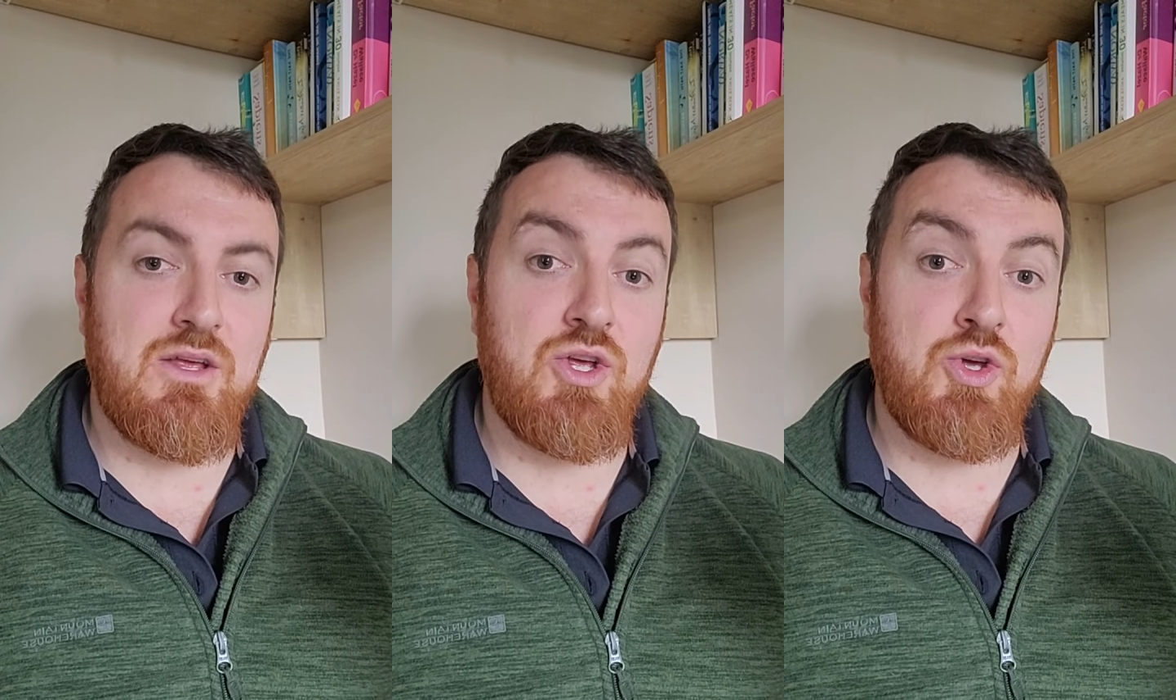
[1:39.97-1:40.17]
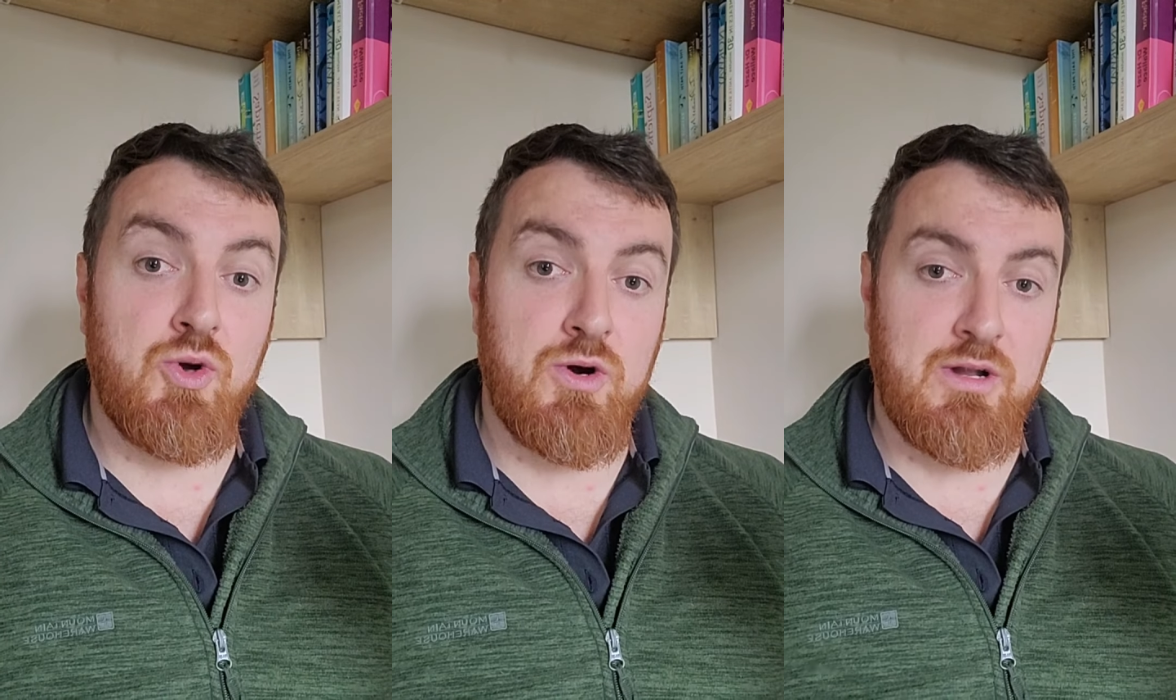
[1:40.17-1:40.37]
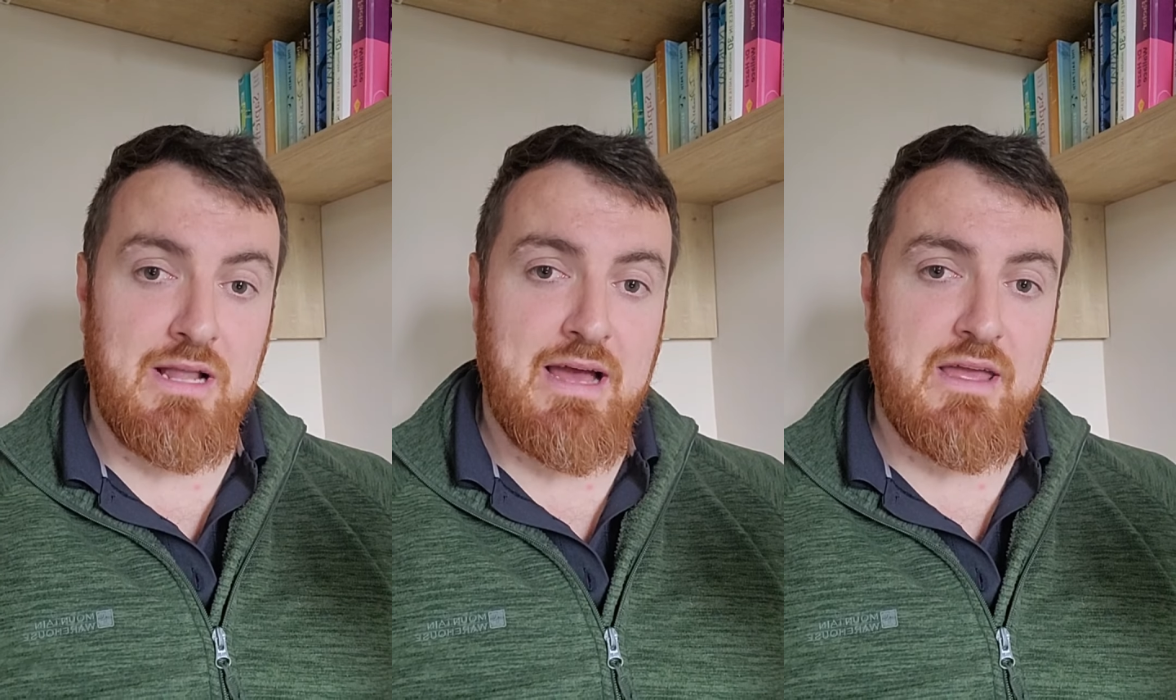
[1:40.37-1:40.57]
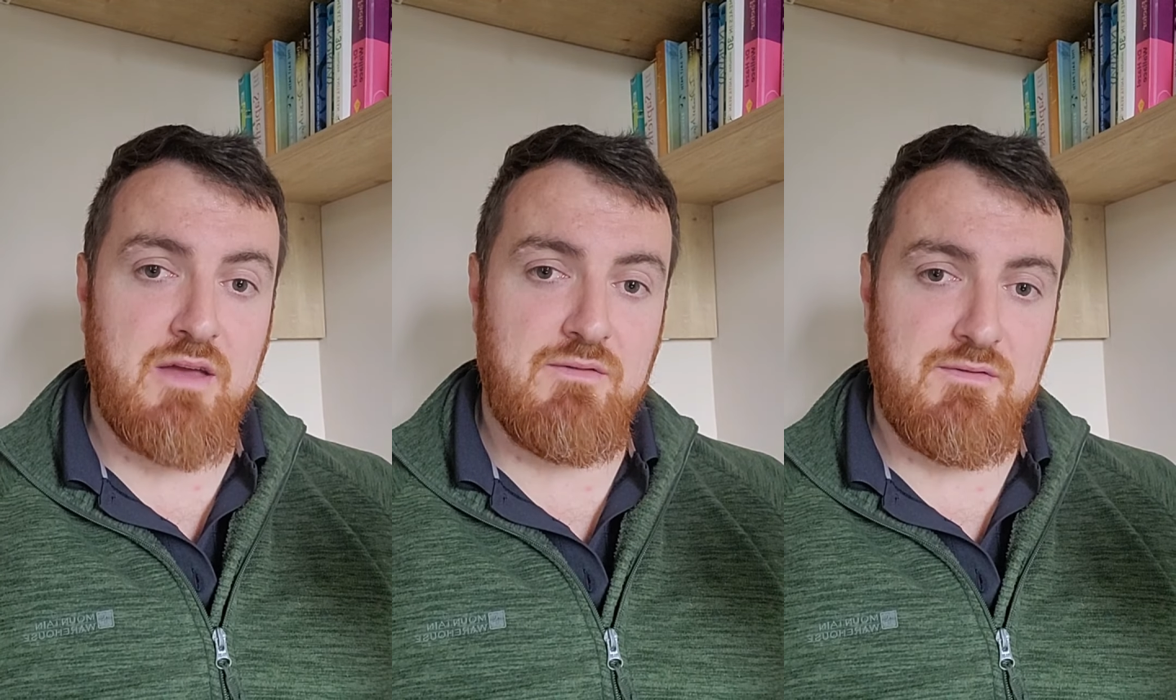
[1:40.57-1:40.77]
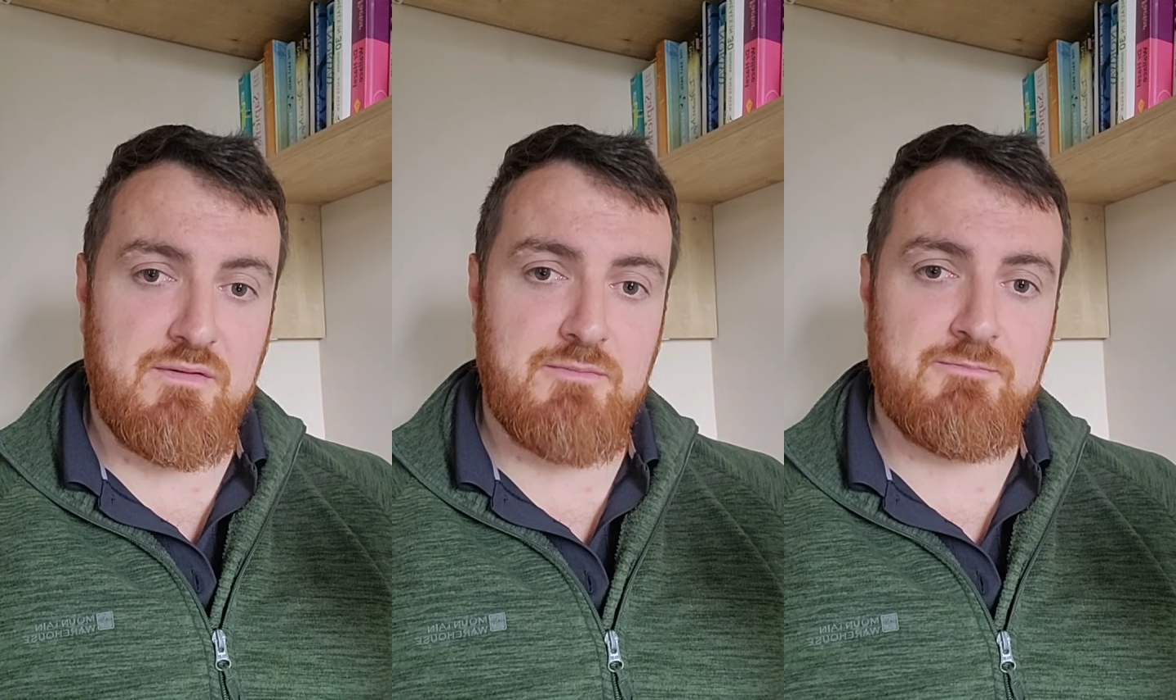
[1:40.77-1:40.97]
your
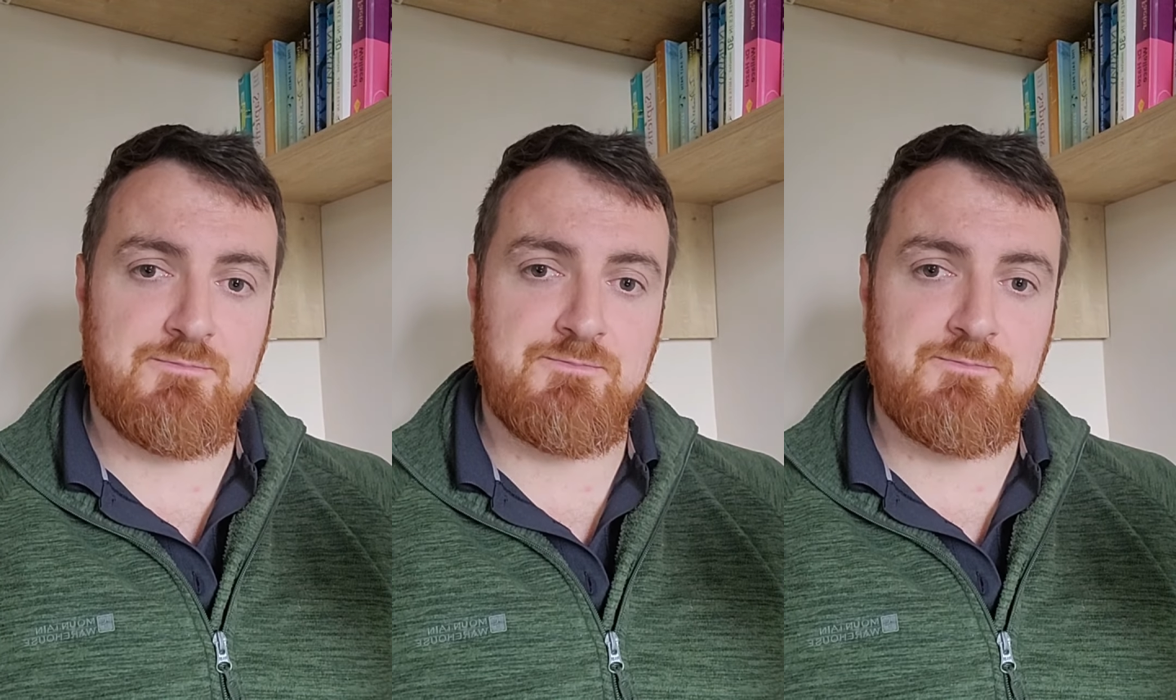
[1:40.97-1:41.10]
life.